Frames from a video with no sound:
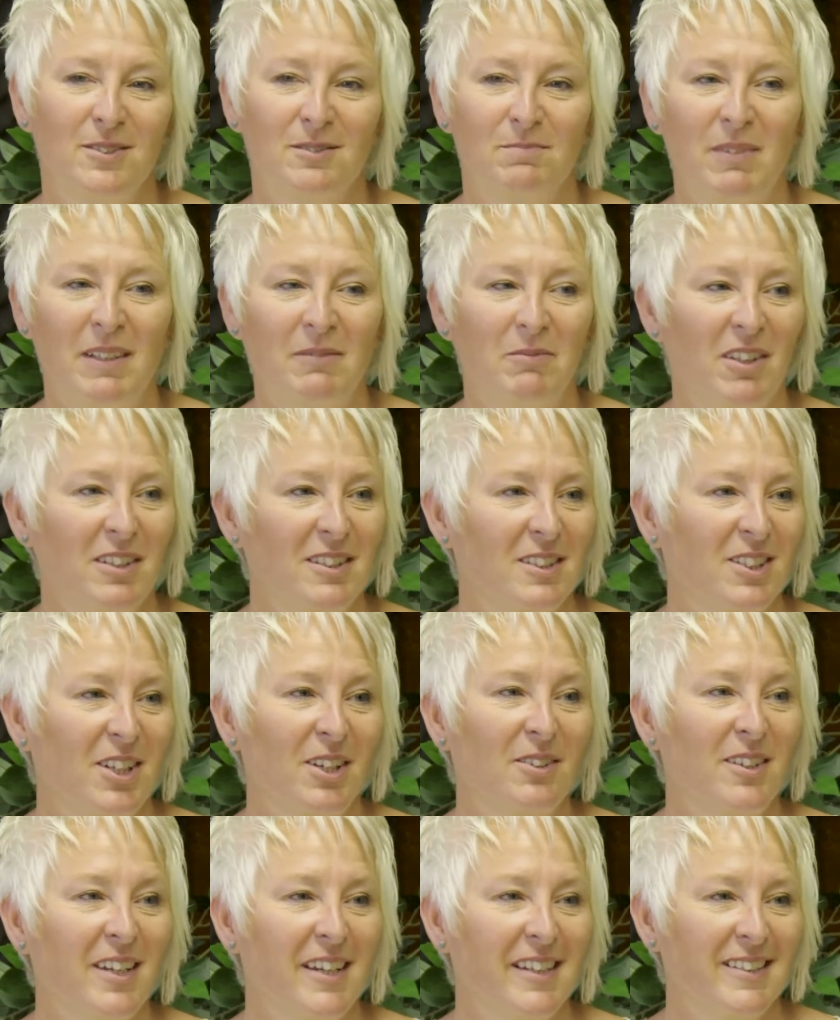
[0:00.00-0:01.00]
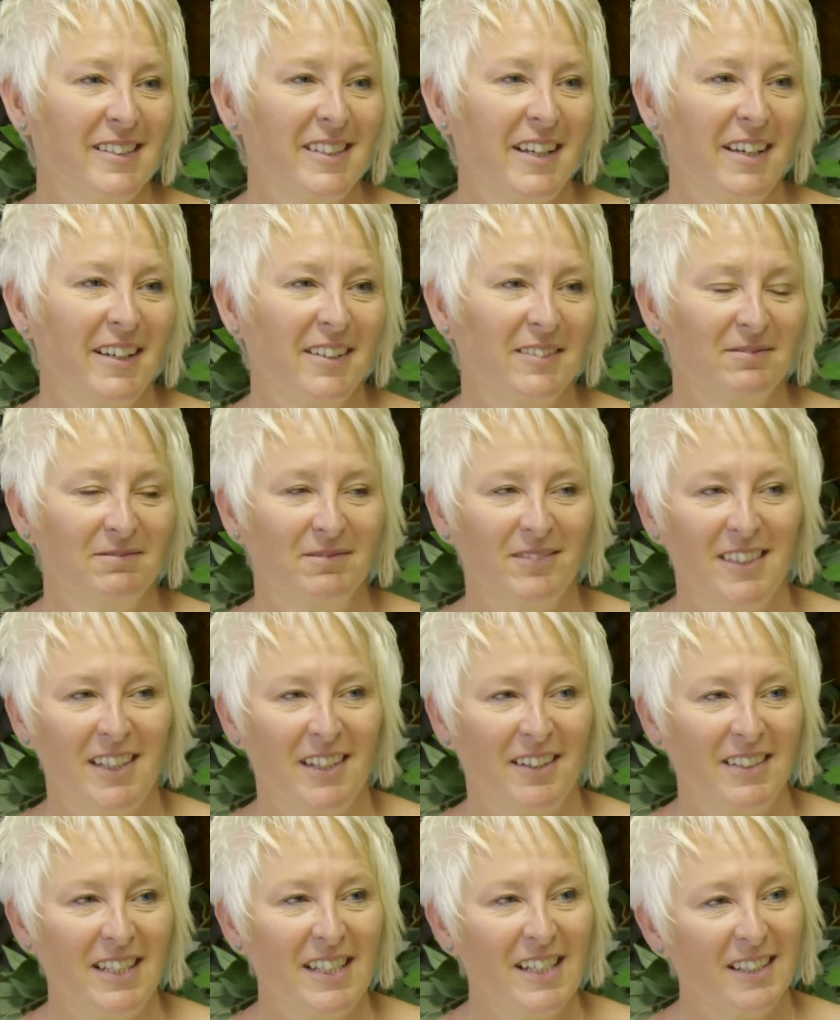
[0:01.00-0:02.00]
been with us 2 years now,
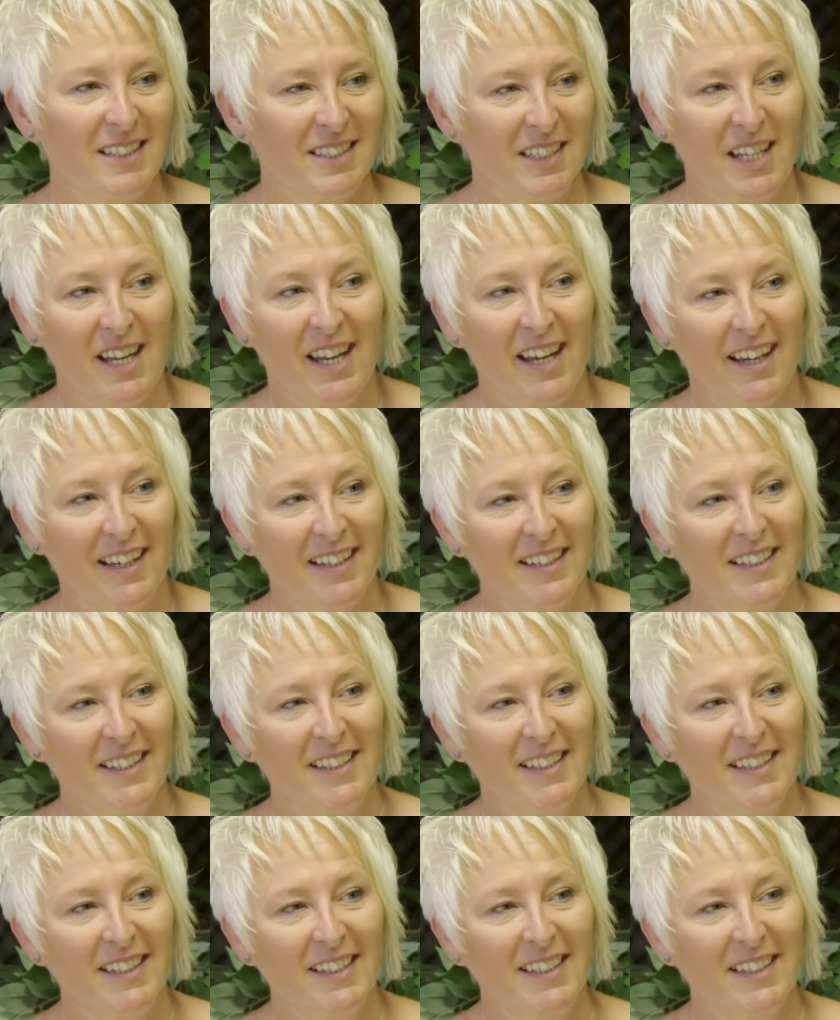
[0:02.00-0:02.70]
Nika's a year,